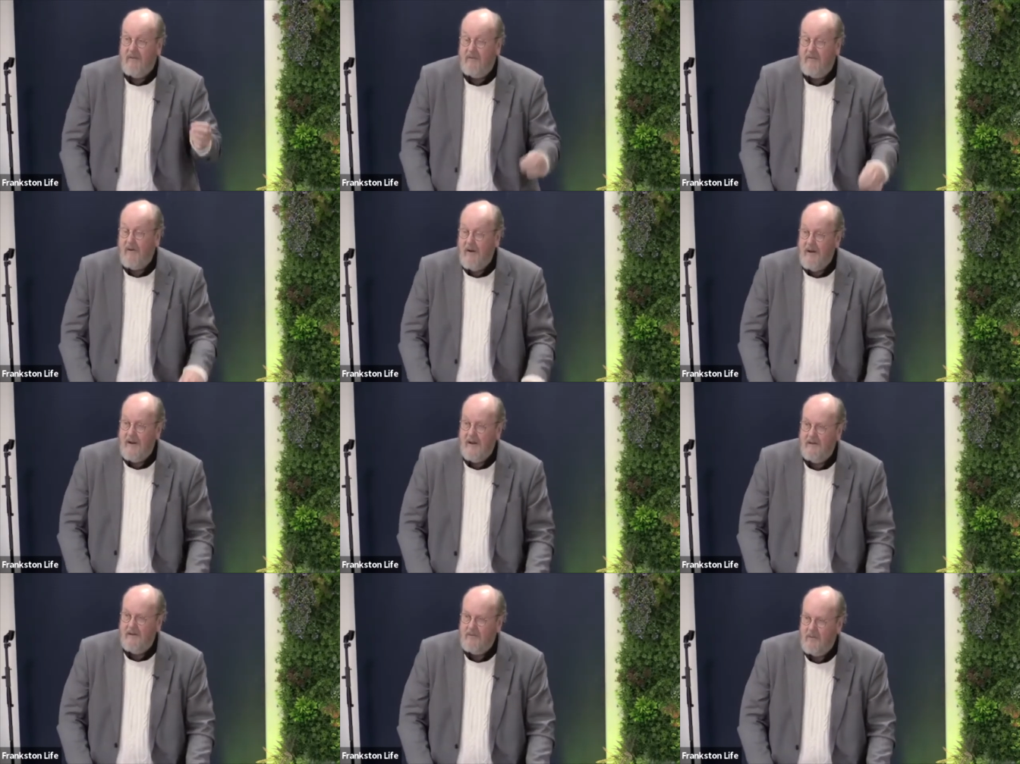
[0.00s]

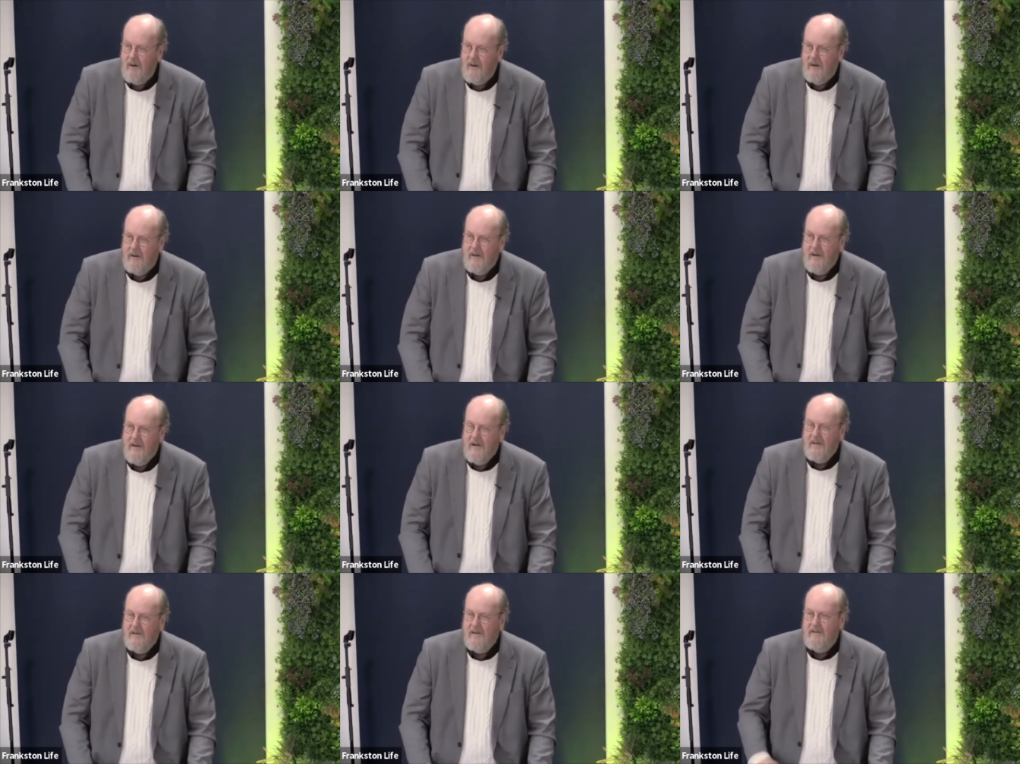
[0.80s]
frightening as well
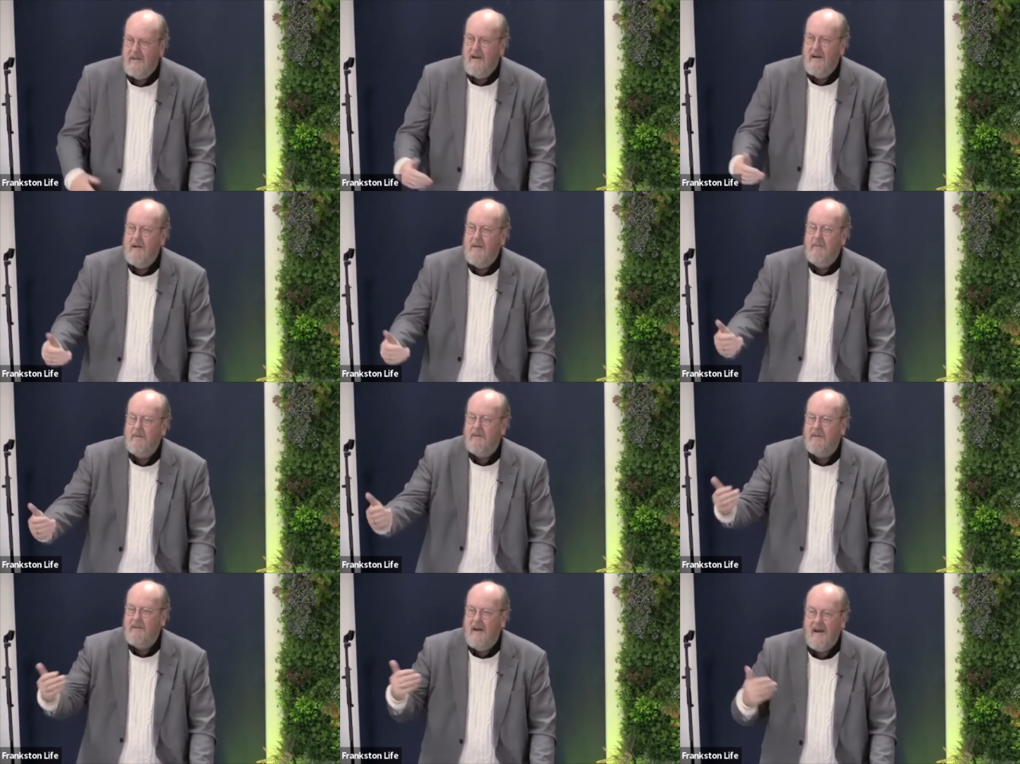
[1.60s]
that they're able
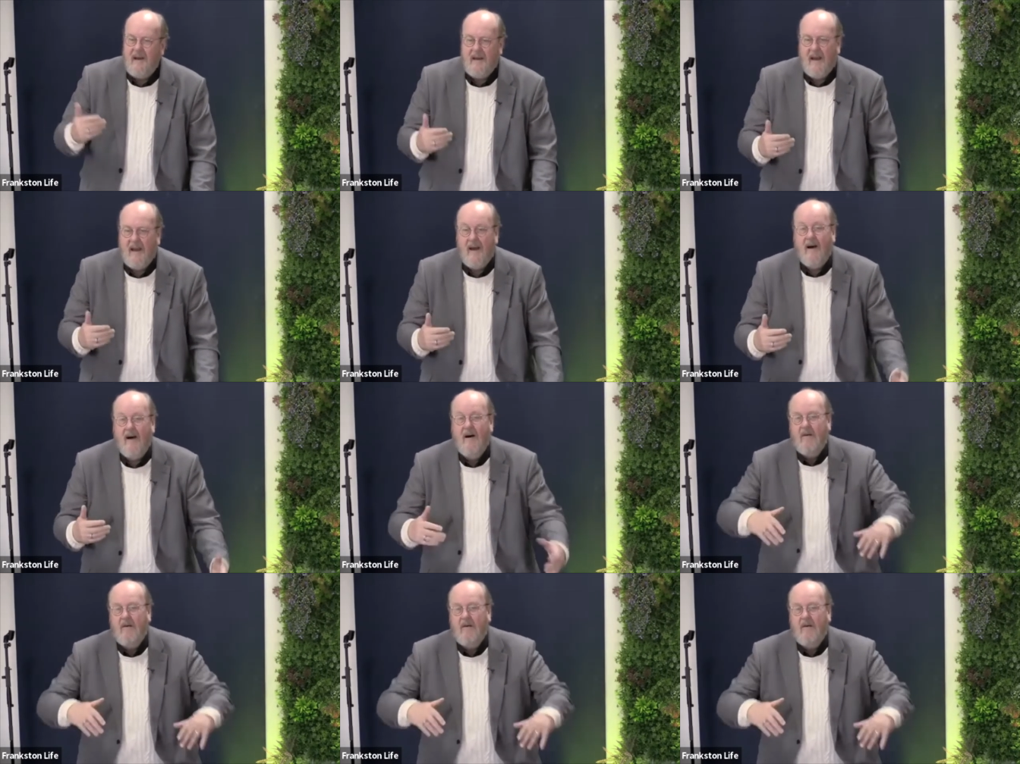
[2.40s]
to take our